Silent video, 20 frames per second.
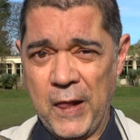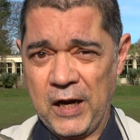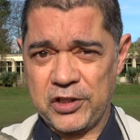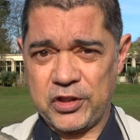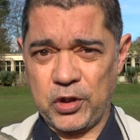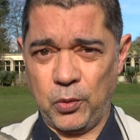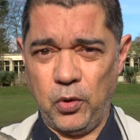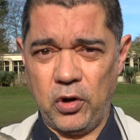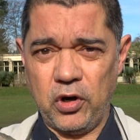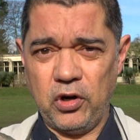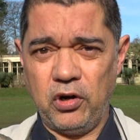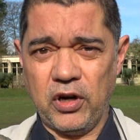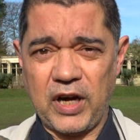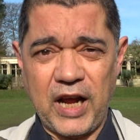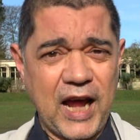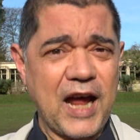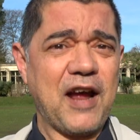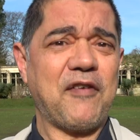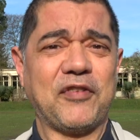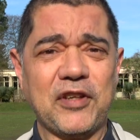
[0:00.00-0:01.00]
So what I'm going
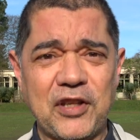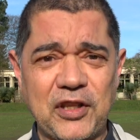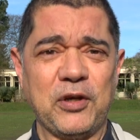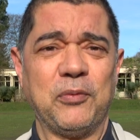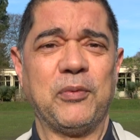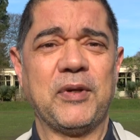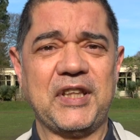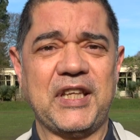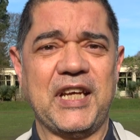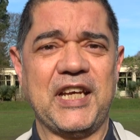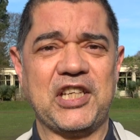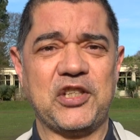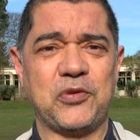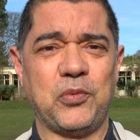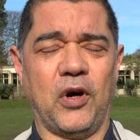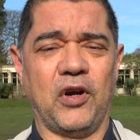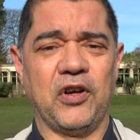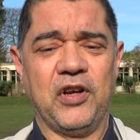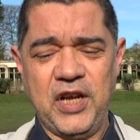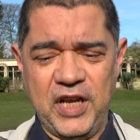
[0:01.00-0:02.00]
to have to do with this
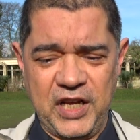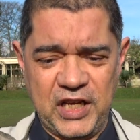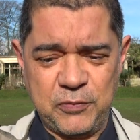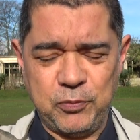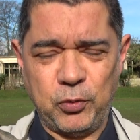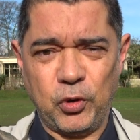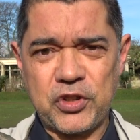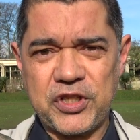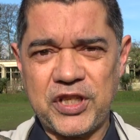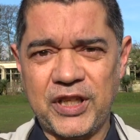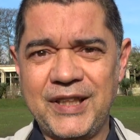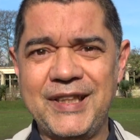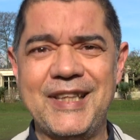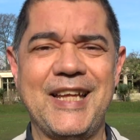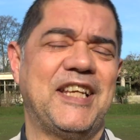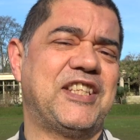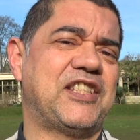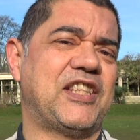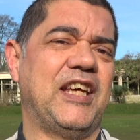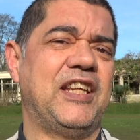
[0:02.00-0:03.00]
one is put a
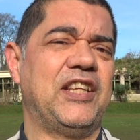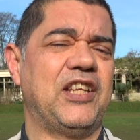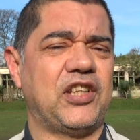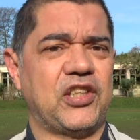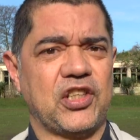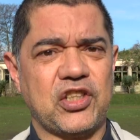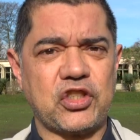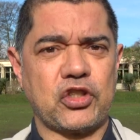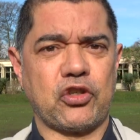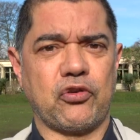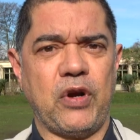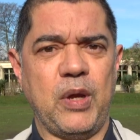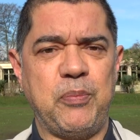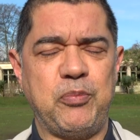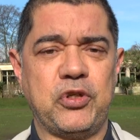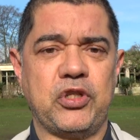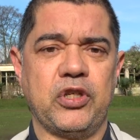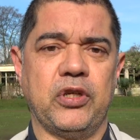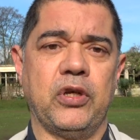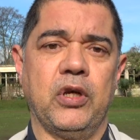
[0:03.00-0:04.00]
list in the
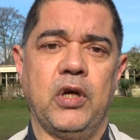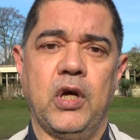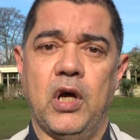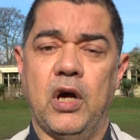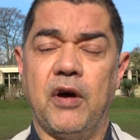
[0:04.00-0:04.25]
description